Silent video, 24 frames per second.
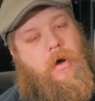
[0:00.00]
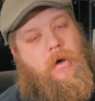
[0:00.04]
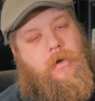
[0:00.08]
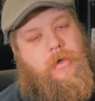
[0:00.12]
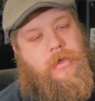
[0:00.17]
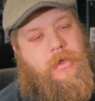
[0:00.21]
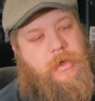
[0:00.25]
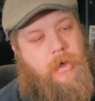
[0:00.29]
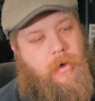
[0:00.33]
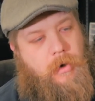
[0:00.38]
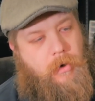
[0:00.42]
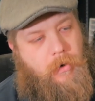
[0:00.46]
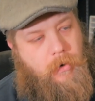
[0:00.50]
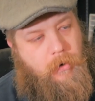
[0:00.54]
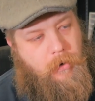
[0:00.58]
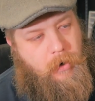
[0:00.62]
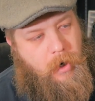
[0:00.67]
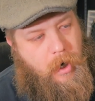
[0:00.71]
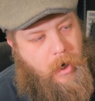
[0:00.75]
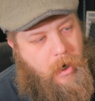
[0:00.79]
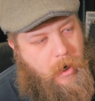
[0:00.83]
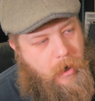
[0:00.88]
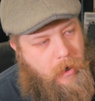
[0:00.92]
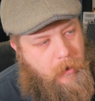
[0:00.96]
also
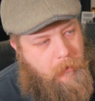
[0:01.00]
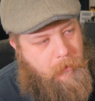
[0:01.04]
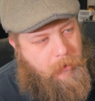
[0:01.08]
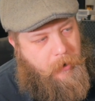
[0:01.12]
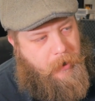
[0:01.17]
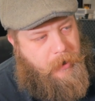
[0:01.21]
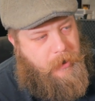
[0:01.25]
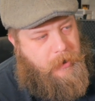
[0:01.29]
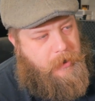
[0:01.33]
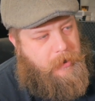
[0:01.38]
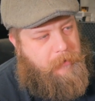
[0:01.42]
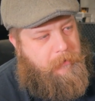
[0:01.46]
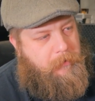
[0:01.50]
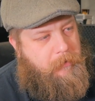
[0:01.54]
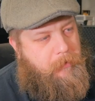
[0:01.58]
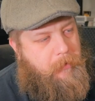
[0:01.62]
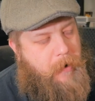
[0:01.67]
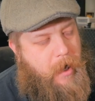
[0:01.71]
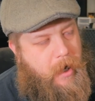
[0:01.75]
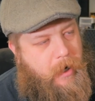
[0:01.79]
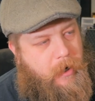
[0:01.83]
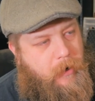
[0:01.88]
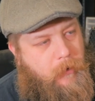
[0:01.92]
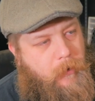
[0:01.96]
uh, brings
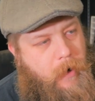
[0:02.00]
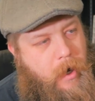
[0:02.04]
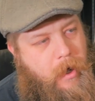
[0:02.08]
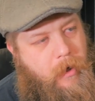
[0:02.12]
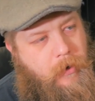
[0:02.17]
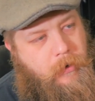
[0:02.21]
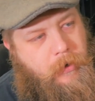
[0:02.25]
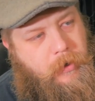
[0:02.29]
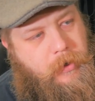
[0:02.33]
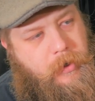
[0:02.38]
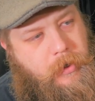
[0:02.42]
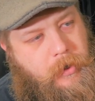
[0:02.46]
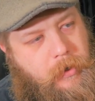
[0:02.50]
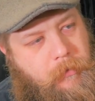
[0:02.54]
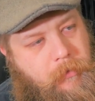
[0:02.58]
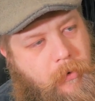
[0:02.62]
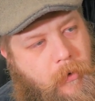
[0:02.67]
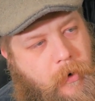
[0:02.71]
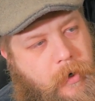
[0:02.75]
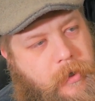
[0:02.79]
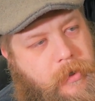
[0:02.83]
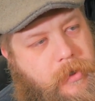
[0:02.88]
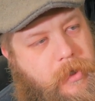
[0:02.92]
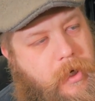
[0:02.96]
back around to the
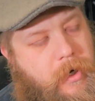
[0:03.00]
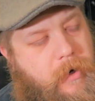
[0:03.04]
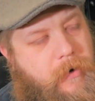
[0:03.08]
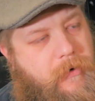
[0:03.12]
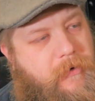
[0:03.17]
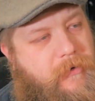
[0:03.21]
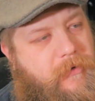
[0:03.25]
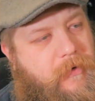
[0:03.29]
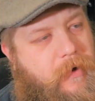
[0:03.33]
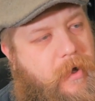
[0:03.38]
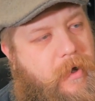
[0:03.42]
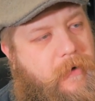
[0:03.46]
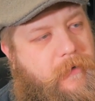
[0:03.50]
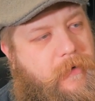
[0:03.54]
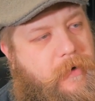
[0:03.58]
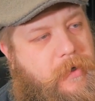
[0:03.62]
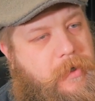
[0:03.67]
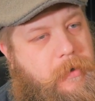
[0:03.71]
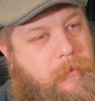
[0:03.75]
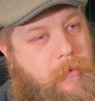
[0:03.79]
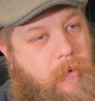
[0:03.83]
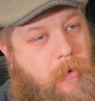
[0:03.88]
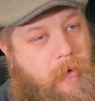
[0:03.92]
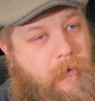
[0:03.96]
point of if
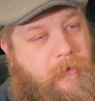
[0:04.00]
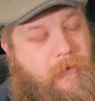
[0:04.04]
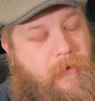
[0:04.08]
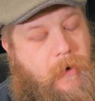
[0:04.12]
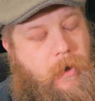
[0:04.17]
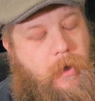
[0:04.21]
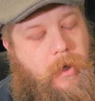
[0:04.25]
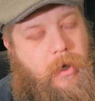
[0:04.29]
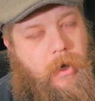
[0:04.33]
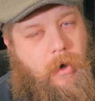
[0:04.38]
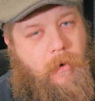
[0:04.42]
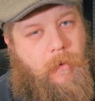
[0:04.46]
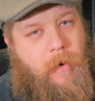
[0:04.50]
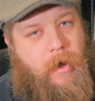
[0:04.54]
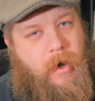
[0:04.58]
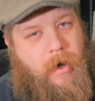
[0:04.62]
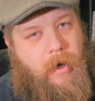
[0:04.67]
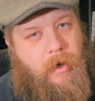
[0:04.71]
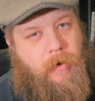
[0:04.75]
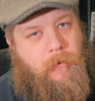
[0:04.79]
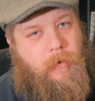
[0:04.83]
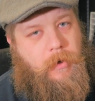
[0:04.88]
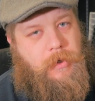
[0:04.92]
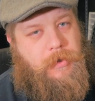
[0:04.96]
it's a portfolio
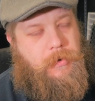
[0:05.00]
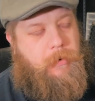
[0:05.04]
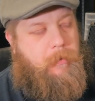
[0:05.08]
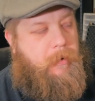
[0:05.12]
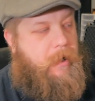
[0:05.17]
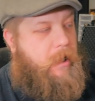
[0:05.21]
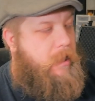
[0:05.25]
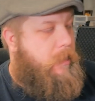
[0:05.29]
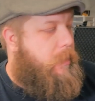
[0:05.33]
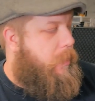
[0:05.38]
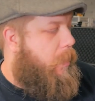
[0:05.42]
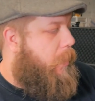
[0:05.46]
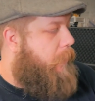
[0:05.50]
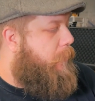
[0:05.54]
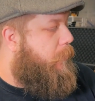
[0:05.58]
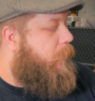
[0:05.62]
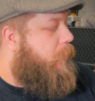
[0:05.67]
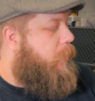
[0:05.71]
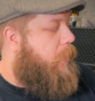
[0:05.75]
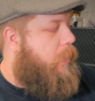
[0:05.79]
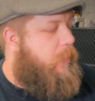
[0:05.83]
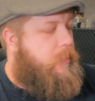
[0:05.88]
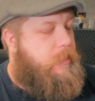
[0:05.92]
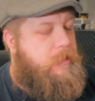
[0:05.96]
wedding, which will be in the
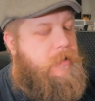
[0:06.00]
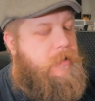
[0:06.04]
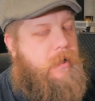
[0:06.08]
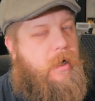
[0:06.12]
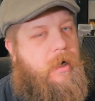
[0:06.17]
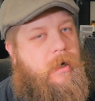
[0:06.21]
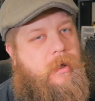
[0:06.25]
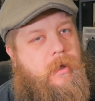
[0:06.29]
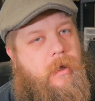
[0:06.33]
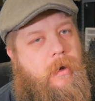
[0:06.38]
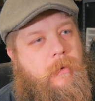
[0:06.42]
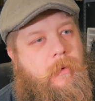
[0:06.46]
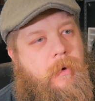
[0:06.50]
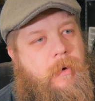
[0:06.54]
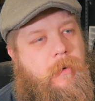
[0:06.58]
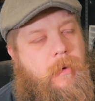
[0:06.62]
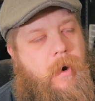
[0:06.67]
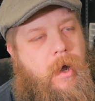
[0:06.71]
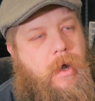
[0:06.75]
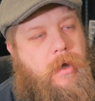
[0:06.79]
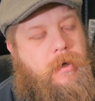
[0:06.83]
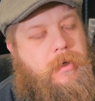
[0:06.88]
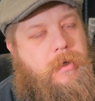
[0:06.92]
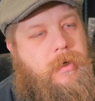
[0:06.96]
other contract that we
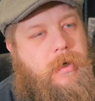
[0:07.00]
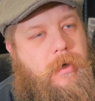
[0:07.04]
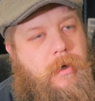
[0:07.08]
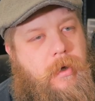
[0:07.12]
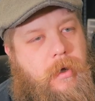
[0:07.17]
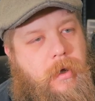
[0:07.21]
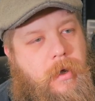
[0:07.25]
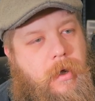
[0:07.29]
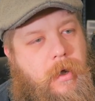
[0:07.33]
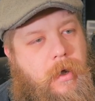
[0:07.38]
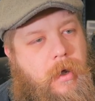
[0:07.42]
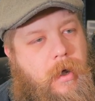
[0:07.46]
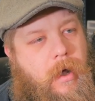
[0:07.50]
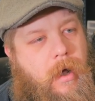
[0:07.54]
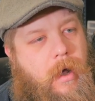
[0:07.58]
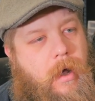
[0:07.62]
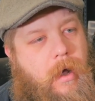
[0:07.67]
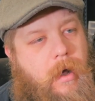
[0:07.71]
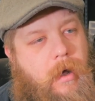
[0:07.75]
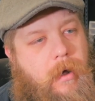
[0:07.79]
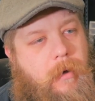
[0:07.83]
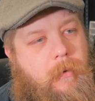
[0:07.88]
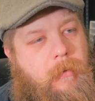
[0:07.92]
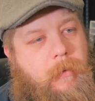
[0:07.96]
write,
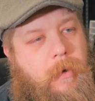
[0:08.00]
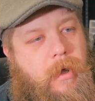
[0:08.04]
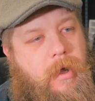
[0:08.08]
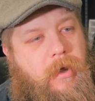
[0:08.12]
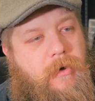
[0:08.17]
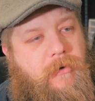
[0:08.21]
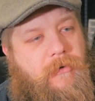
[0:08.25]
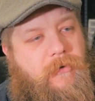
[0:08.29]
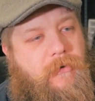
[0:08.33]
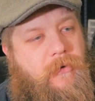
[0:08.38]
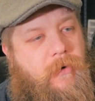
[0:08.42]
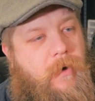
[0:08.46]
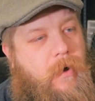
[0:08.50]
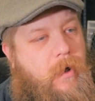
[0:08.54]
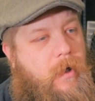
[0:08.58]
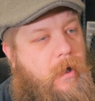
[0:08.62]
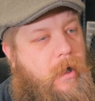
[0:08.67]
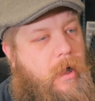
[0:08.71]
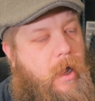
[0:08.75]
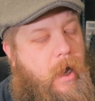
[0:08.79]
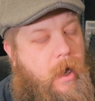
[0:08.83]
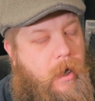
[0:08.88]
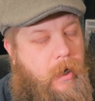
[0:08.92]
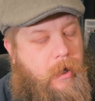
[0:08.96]
um, if
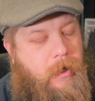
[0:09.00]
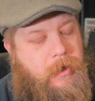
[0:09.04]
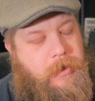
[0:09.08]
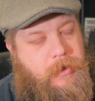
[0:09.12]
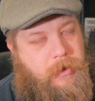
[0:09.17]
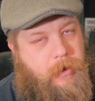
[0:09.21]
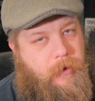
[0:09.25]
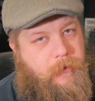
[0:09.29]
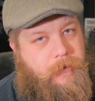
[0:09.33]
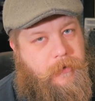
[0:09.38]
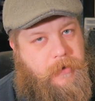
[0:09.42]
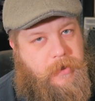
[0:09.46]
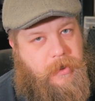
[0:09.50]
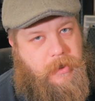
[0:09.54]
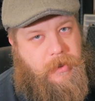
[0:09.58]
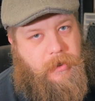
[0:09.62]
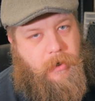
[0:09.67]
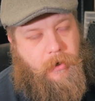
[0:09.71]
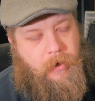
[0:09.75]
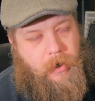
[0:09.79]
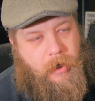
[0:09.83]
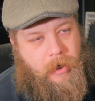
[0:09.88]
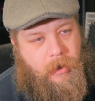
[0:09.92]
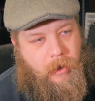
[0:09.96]
any services
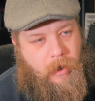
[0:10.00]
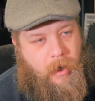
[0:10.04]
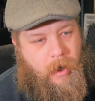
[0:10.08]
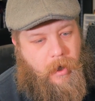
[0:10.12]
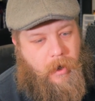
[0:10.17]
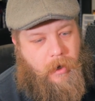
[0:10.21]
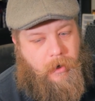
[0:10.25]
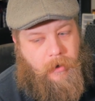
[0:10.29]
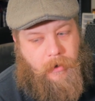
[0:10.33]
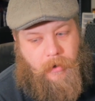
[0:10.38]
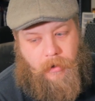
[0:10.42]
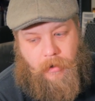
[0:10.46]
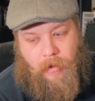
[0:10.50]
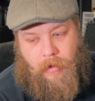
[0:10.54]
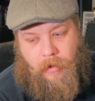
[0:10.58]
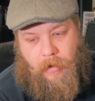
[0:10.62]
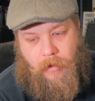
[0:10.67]
are declined,